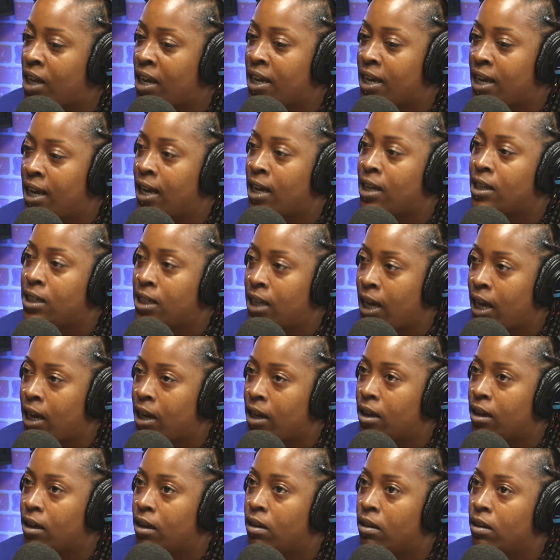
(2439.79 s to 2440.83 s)
and can't
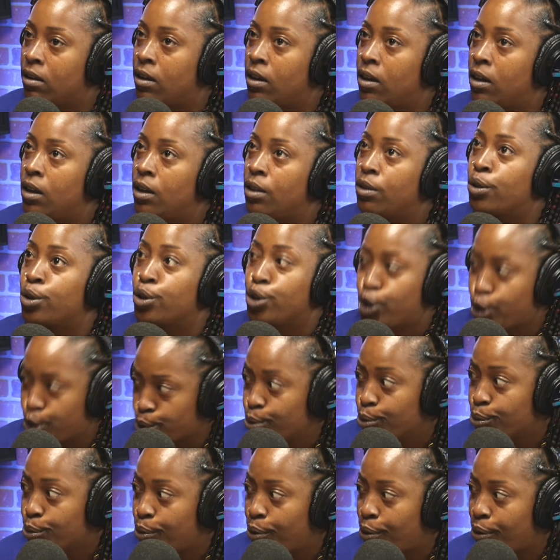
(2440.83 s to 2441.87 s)
take the
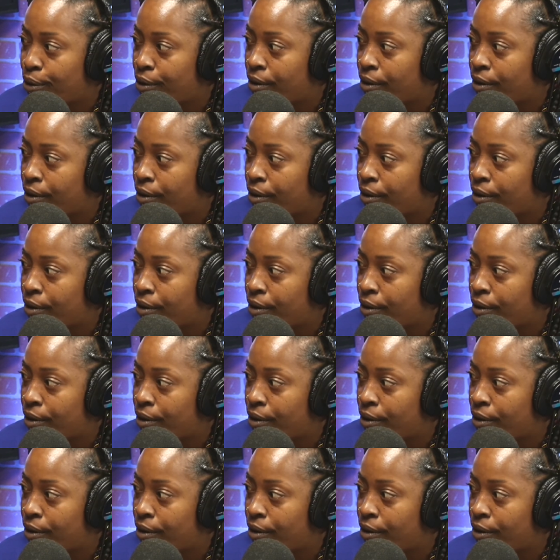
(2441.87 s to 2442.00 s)
truth